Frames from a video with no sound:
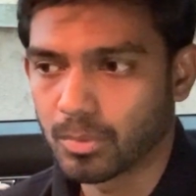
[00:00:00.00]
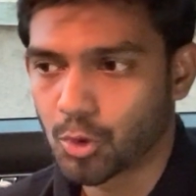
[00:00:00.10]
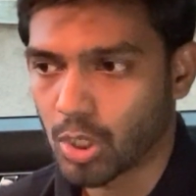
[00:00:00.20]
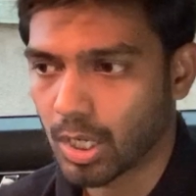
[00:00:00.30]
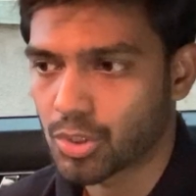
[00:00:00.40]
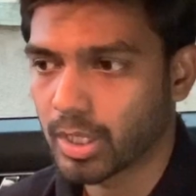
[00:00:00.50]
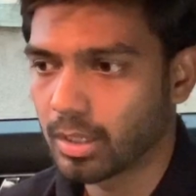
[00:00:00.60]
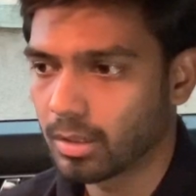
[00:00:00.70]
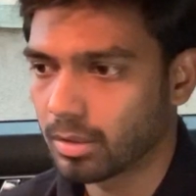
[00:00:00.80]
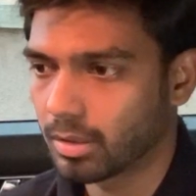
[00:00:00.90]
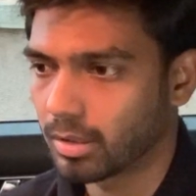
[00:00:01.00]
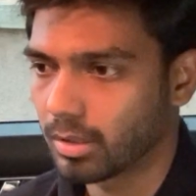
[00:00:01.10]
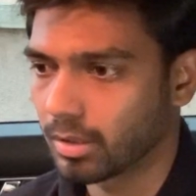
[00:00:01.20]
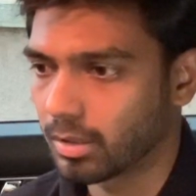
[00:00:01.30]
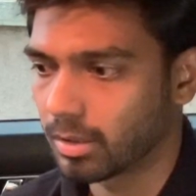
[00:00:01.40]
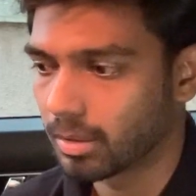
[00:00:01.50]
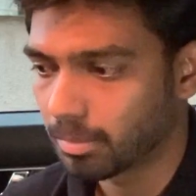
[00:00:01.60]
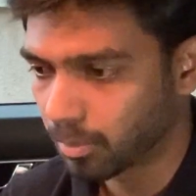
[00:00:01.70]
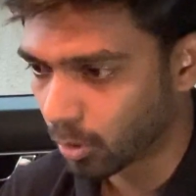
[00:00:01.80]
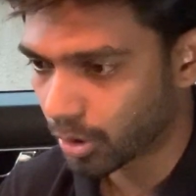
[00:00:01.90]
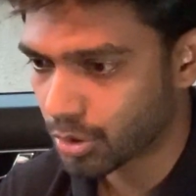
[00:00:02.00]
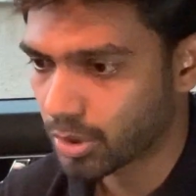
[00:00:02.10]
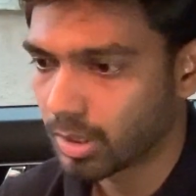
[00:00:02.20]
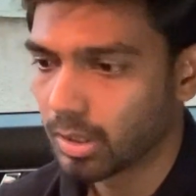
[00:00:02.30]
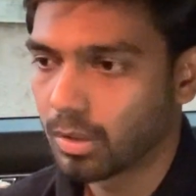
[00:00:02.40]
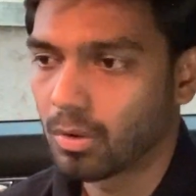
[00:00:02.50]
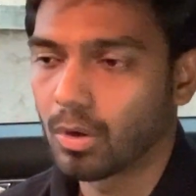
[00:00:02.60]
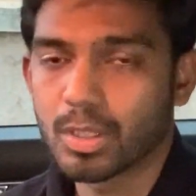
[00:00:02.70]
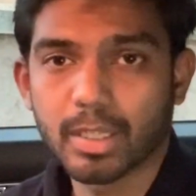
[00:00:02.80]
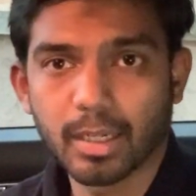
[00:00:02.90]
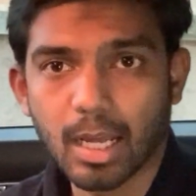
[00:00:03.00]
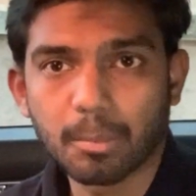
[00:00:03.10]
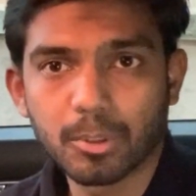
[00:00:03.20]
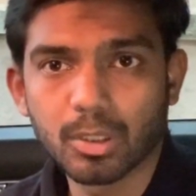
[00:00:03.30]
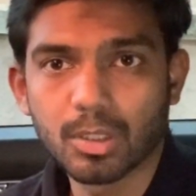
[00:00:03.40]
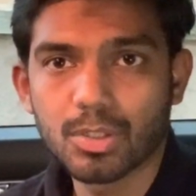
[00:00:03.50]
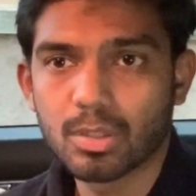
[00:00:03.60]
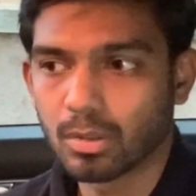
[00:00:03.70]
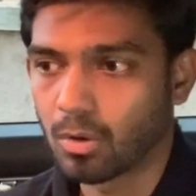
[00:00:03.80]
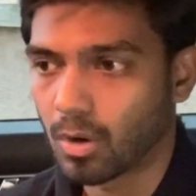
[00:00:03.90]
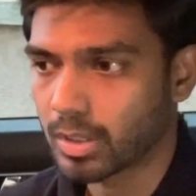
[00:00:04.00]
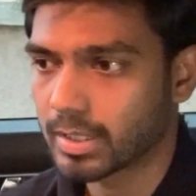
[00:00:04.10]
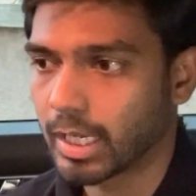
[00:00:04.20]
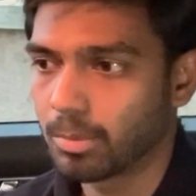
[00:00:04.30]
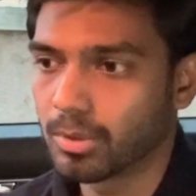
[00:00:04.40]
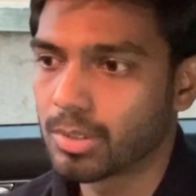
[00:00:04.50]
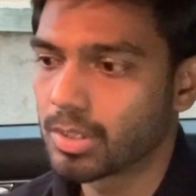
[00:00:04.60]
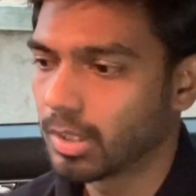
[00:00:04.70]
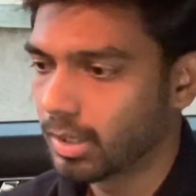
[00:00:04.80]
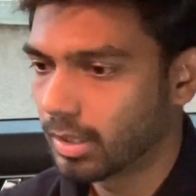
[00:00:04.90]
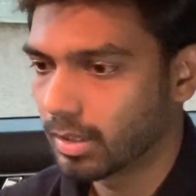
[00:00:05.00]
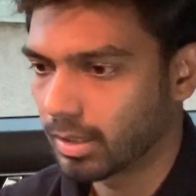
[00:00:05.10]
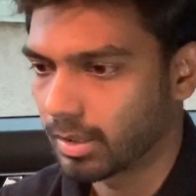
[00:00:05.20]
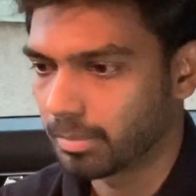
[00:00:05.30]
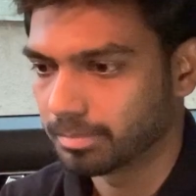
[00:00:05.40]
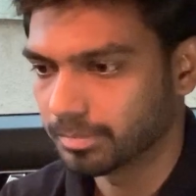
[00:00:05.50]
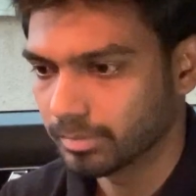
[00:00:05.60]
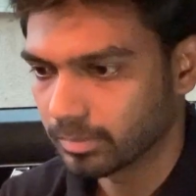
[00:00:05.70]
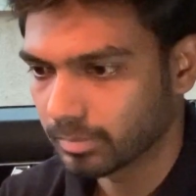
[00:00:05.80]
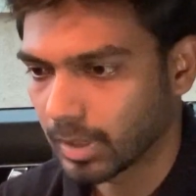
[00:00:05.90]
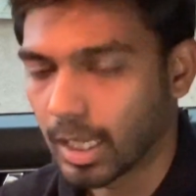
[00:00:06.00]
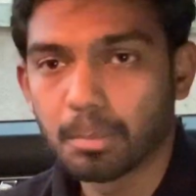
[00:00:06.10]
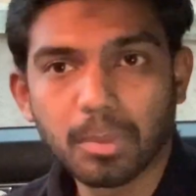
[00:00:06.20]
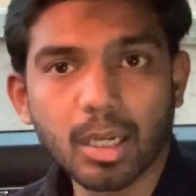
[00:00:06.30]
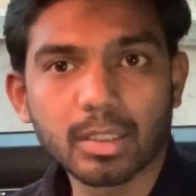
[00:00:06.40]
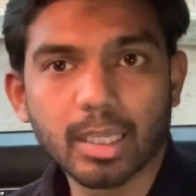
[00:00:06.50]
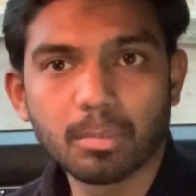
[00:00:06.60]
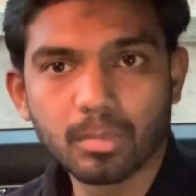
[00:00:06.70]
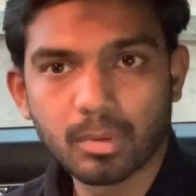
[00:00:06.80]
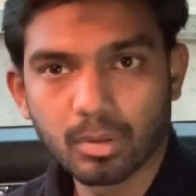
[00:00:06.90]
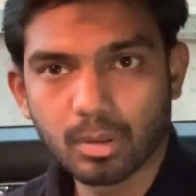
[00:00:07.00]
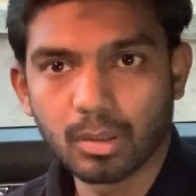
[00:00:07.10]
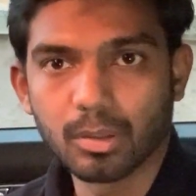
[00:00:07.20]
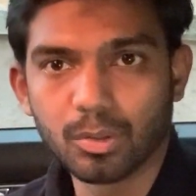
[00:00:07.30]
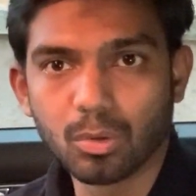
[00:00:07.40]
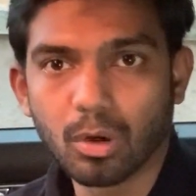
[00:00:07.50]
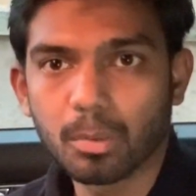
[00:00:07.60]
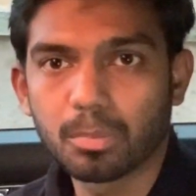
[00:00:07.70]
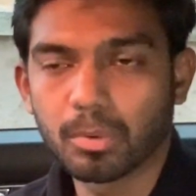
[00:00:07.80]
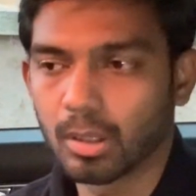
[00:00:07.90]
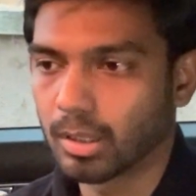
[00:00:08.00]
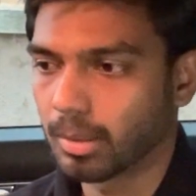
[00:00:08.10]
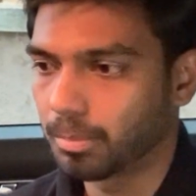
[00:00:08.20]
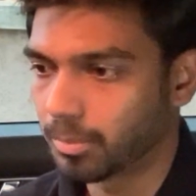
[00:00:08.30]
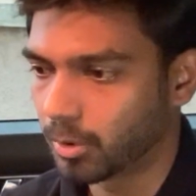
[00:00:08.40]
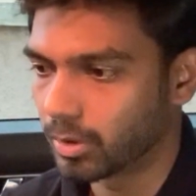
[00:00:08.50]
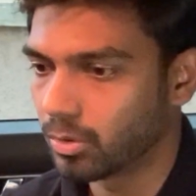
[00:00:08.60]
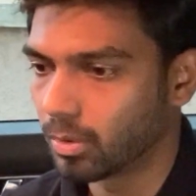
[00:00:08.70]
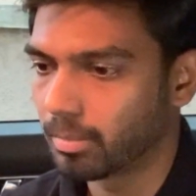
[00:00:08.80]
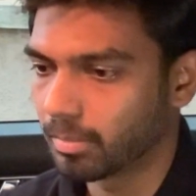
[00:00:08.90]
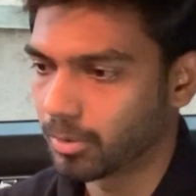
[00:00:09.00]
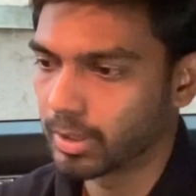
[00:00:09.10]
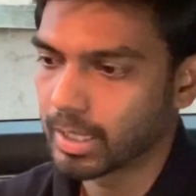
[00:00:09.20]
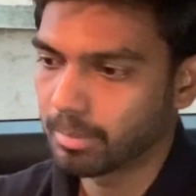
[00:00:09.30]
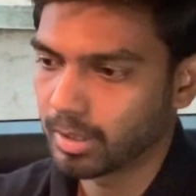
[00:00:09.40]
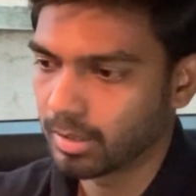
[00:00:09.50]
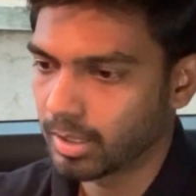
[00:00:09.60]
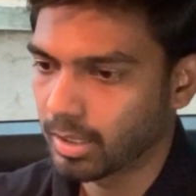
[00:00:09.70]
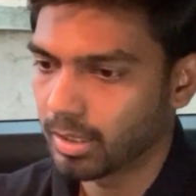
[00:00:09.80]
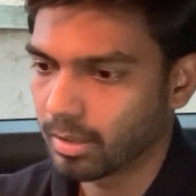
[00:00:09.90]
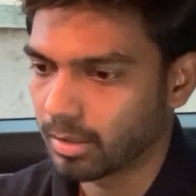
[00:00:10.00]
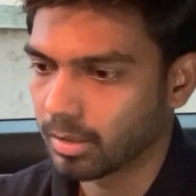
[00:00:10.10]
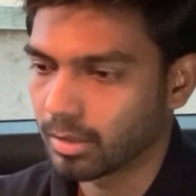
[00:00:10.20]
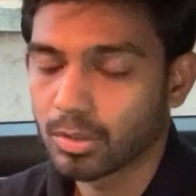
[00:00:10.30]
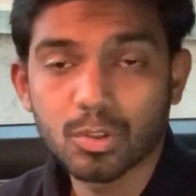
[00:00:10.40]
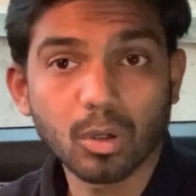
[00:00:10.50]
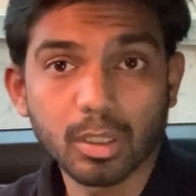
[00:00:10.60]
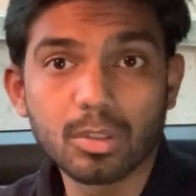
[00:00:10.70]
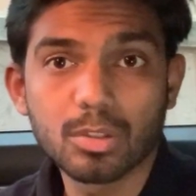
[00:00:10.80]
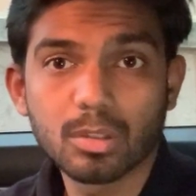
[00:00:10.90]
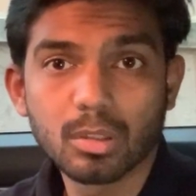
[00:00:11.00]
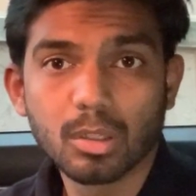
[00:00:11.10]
charging ports or say adapters, aux cables, unplug them. Do not put them in the sockets.